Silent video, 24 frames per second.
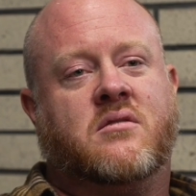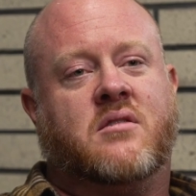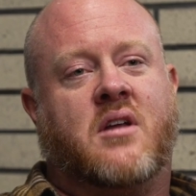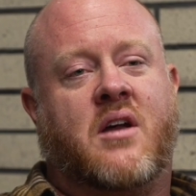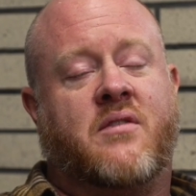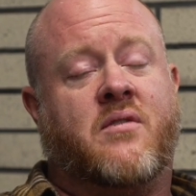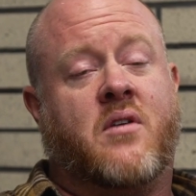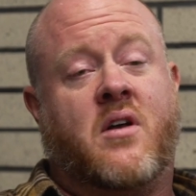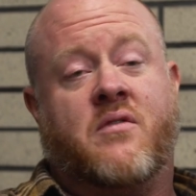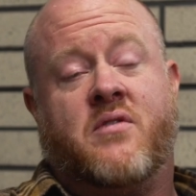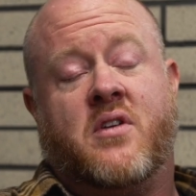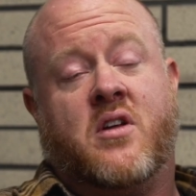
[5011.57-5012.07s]
I
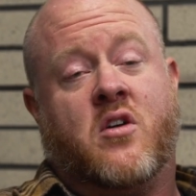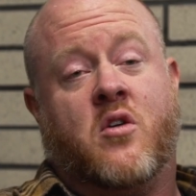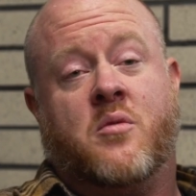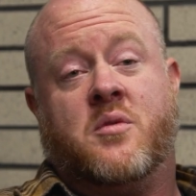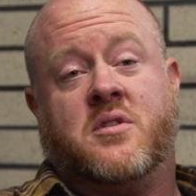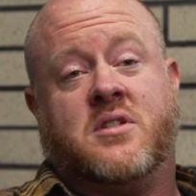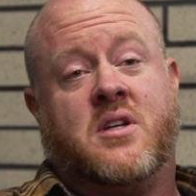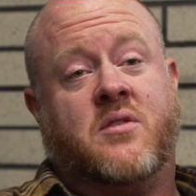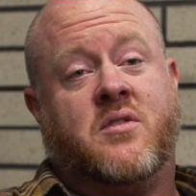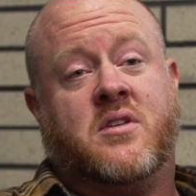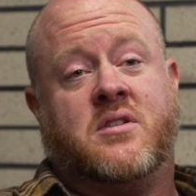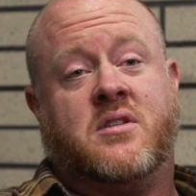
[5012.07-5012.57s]
feel
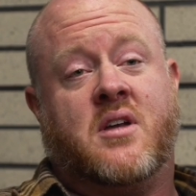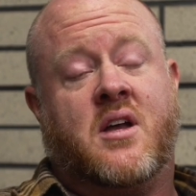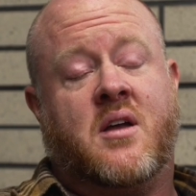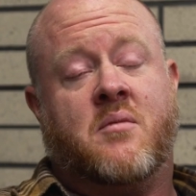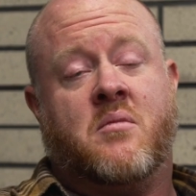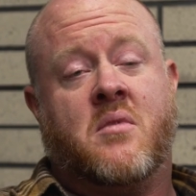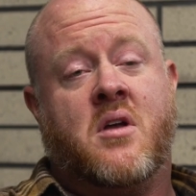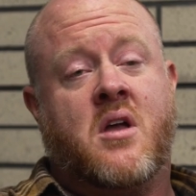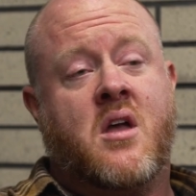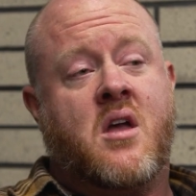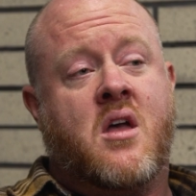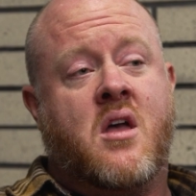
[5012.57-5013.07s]
almost every time
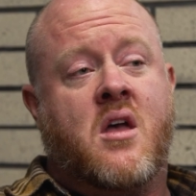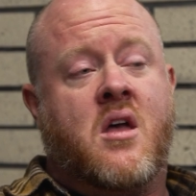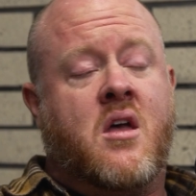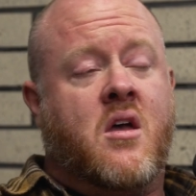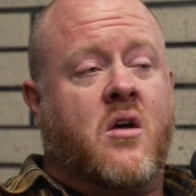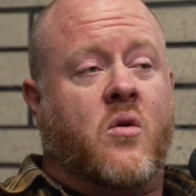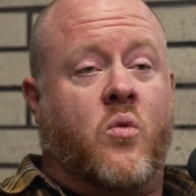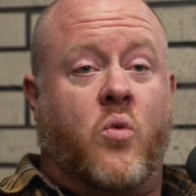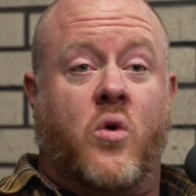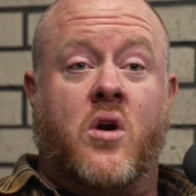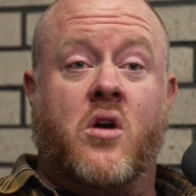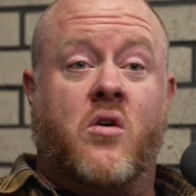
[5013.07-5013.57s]

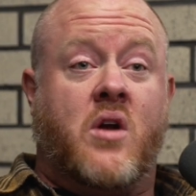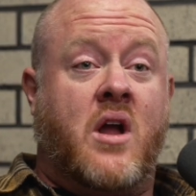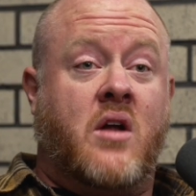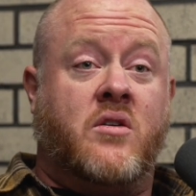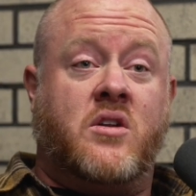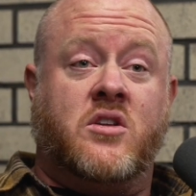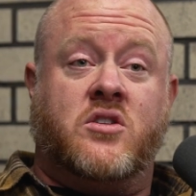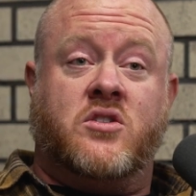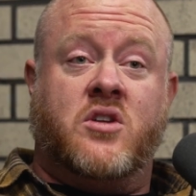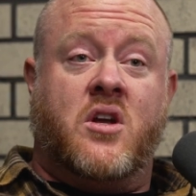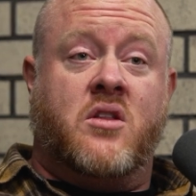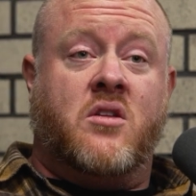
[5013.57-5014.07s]
we're around
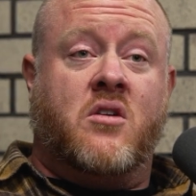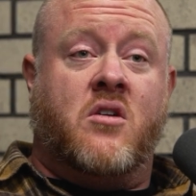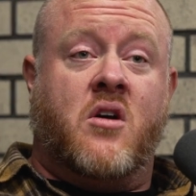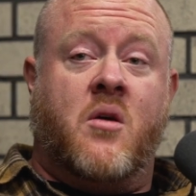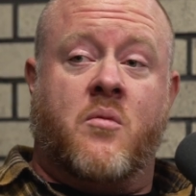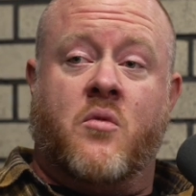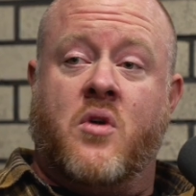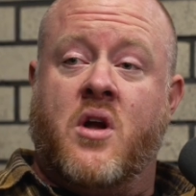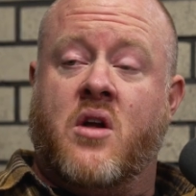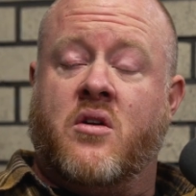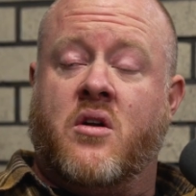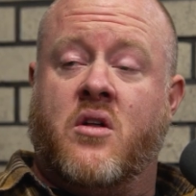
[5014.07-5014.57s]
each other,
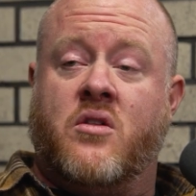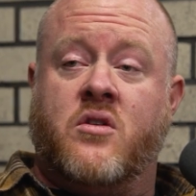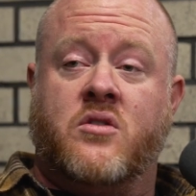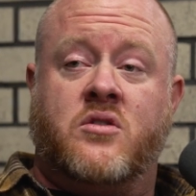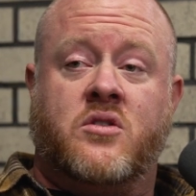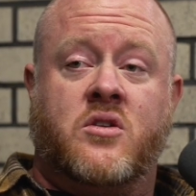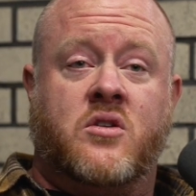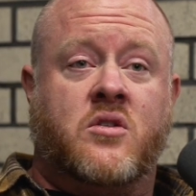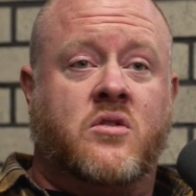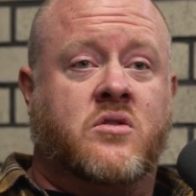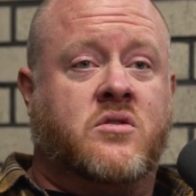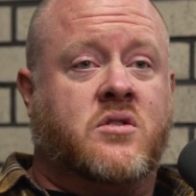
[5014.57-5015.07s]
I'm around other
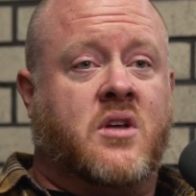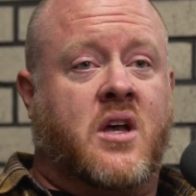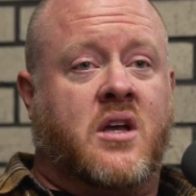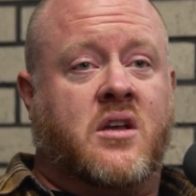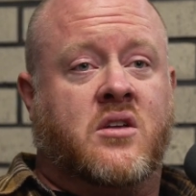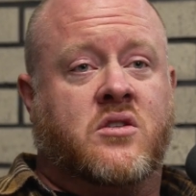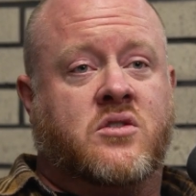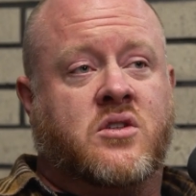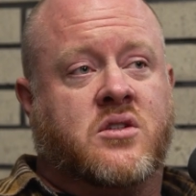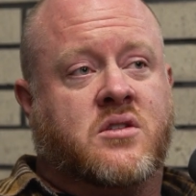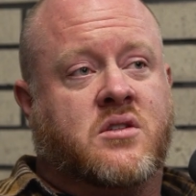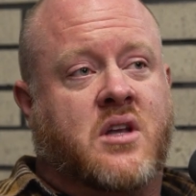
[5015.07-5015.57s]
dudes. Like
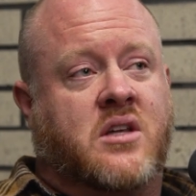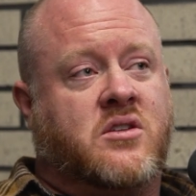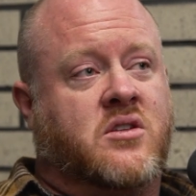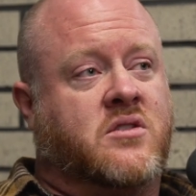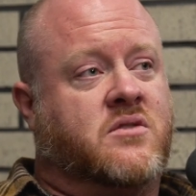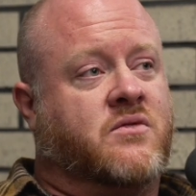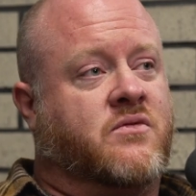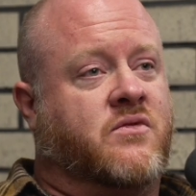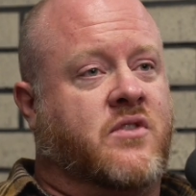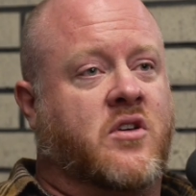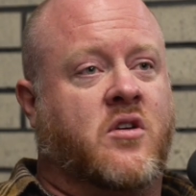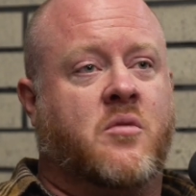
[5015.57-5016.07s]
I
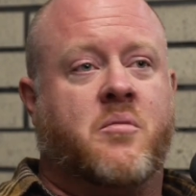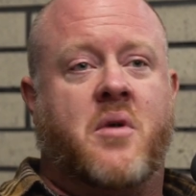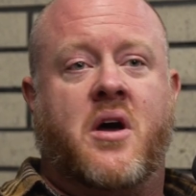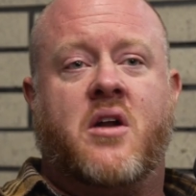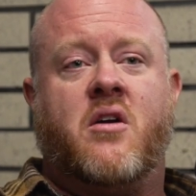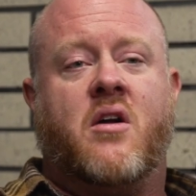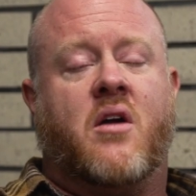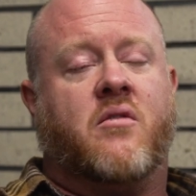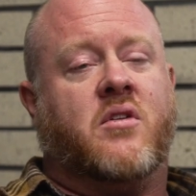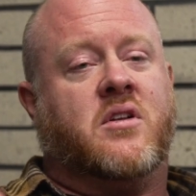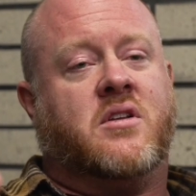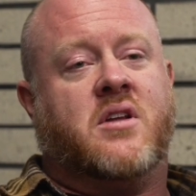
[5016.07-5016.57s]
just feel
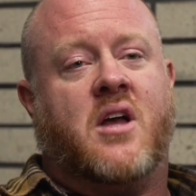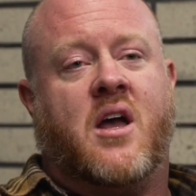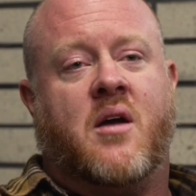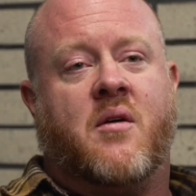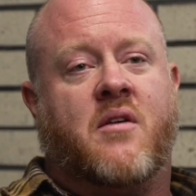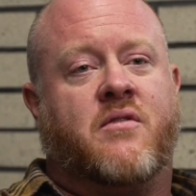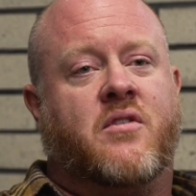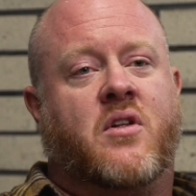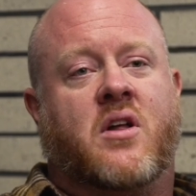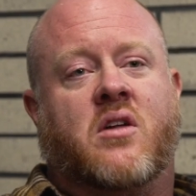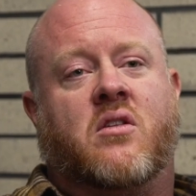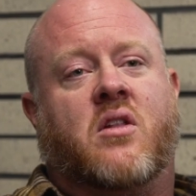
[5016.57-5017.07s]
better every time. I
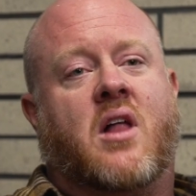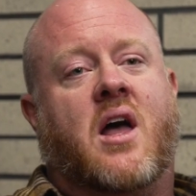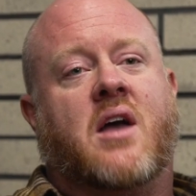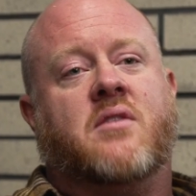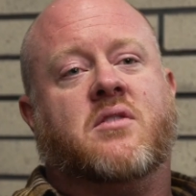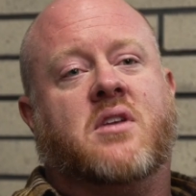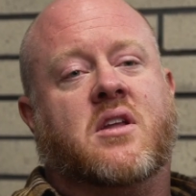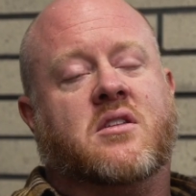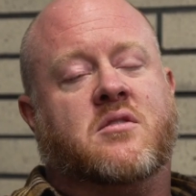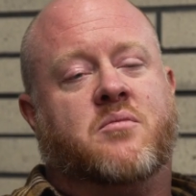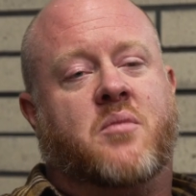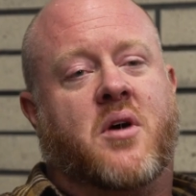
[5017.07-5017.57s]
feel like
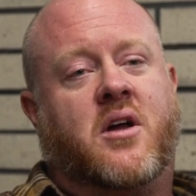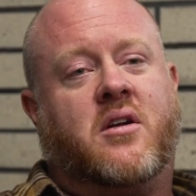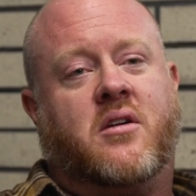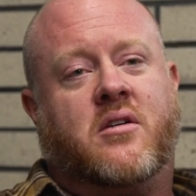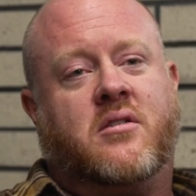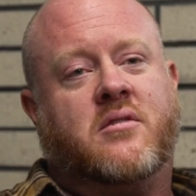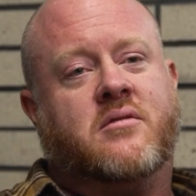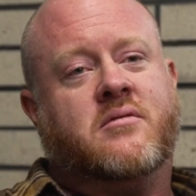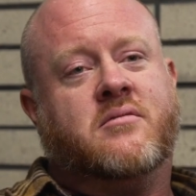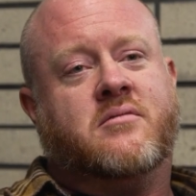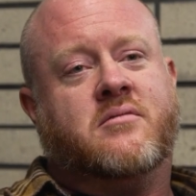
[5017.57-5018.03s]
life gets better.